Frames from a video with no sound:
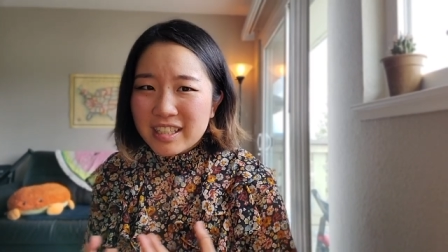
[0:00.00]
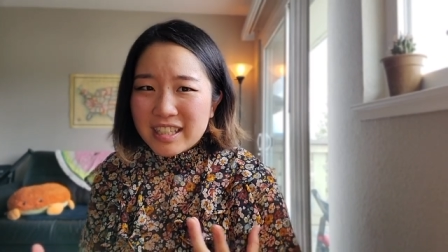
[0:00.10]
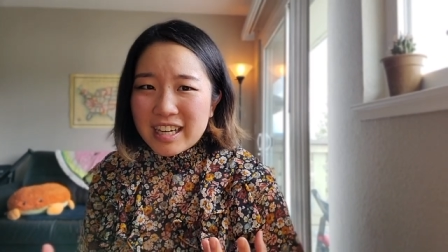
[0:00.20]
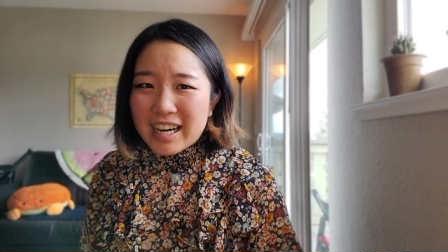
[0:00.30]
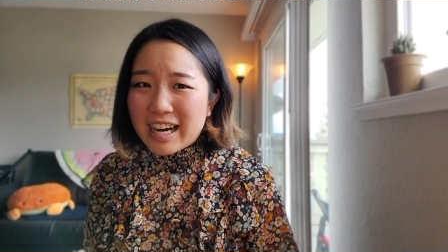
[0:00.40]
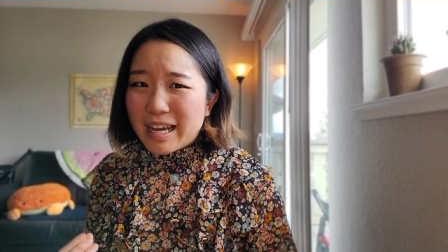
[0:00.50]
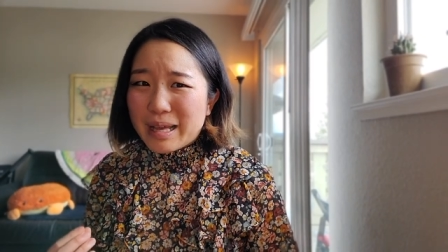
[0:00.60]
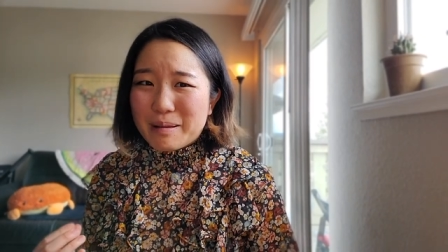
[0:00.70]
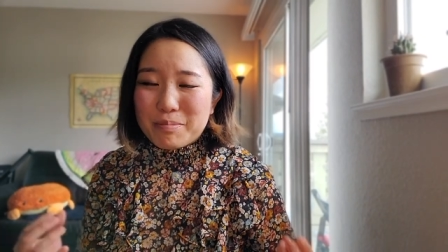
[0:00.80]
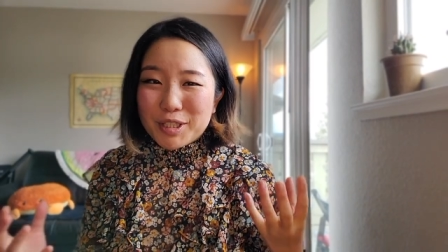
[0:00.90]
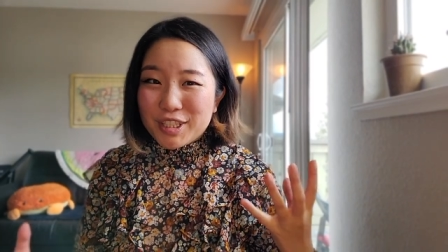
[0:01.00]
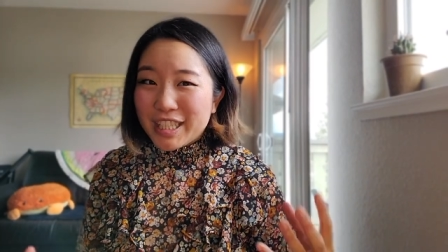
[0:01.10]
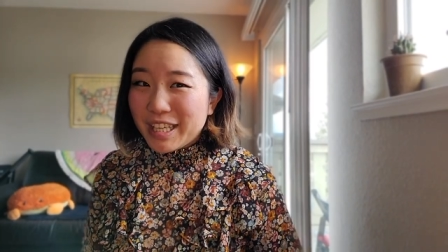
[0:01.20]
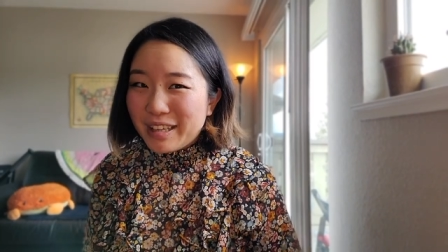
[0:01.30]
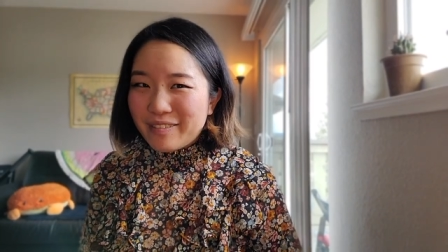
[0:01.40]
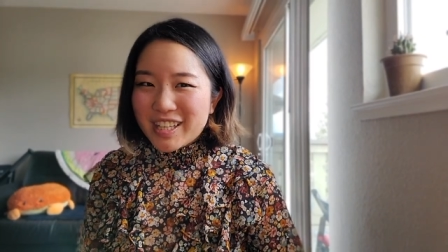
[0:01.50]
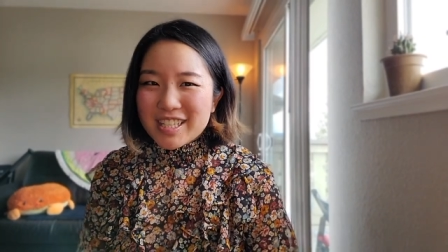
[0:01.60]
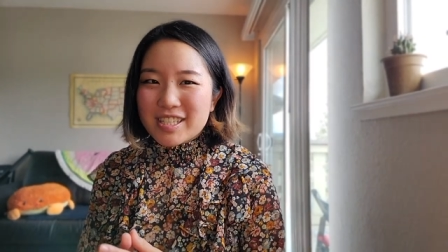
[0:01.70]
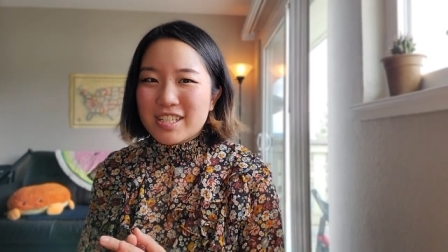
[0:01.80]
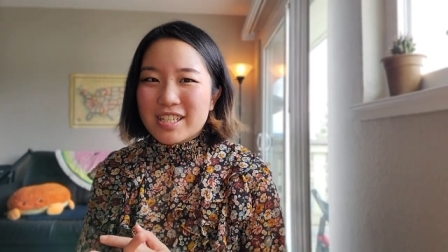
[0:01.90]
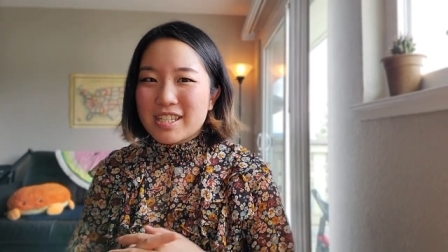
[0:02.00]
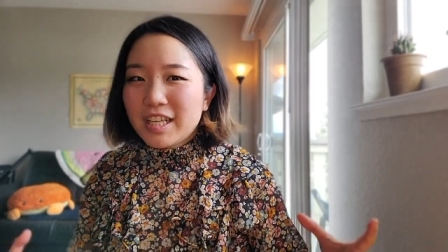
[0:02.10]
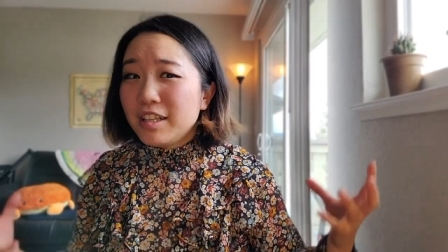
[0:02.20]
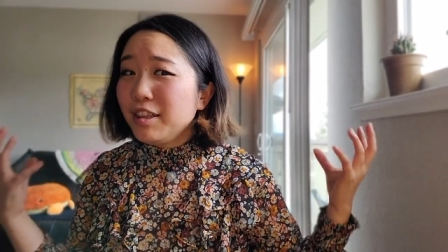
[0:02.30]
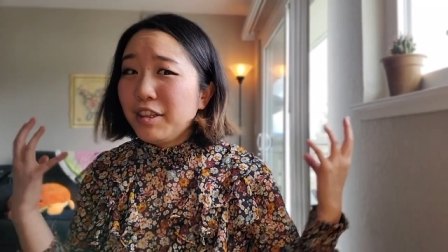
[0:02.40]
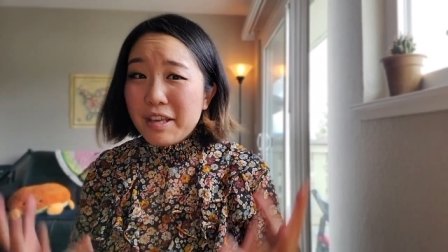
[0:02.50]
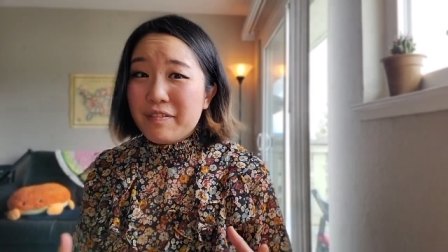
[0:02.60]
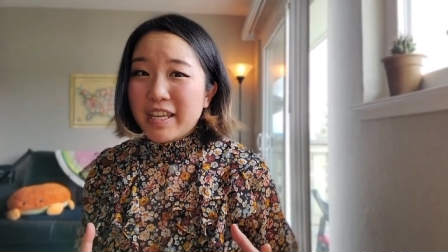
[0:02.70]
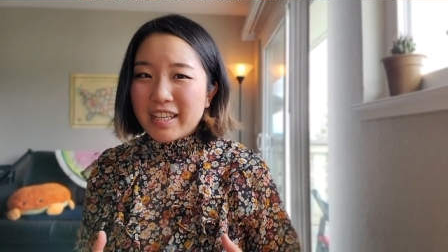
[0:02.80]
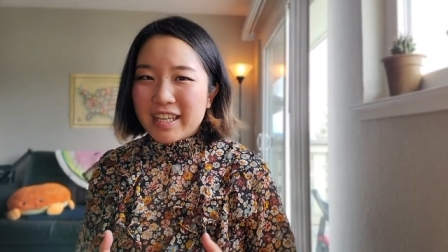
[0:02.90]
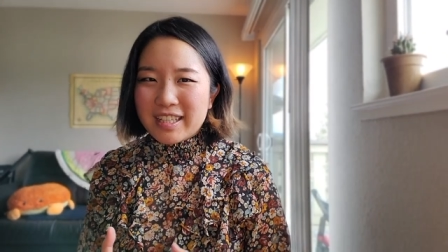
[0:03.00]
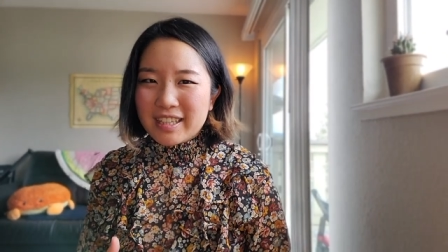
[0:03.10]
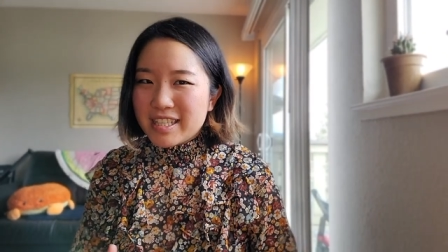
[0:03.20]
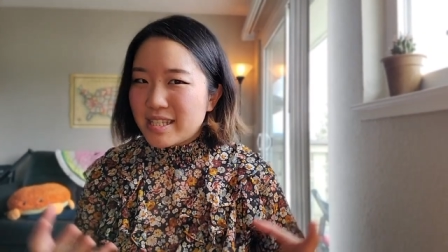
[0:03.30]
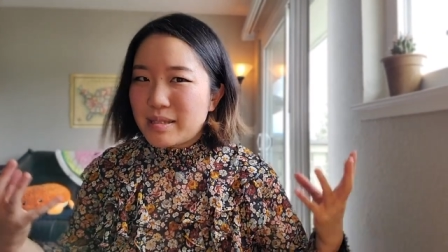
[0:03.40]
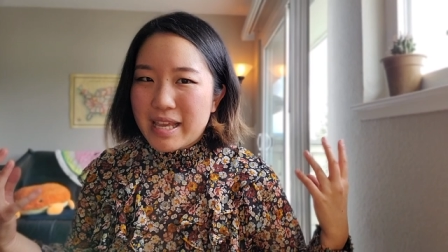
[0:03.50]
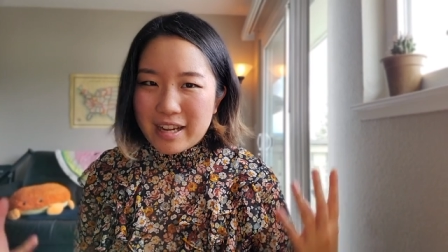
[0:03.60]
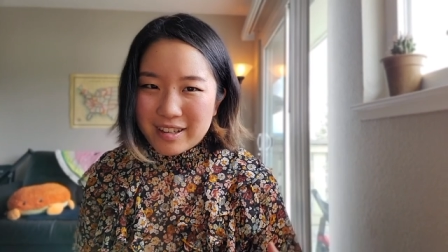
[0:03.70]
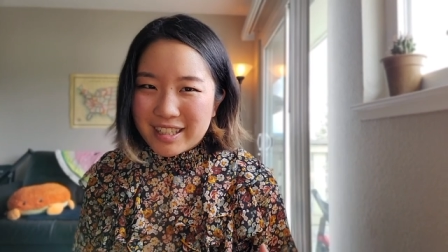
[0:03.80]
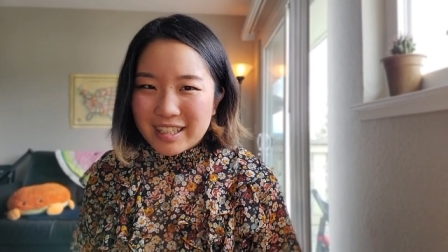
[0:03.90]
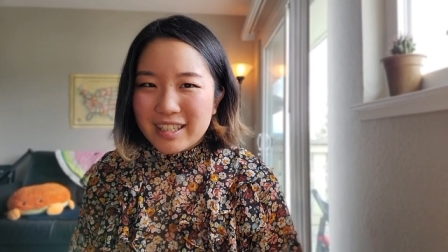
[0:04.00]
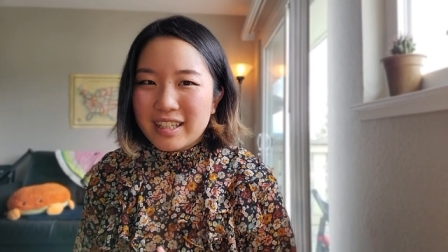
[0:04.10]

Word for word: I believe is just living in this area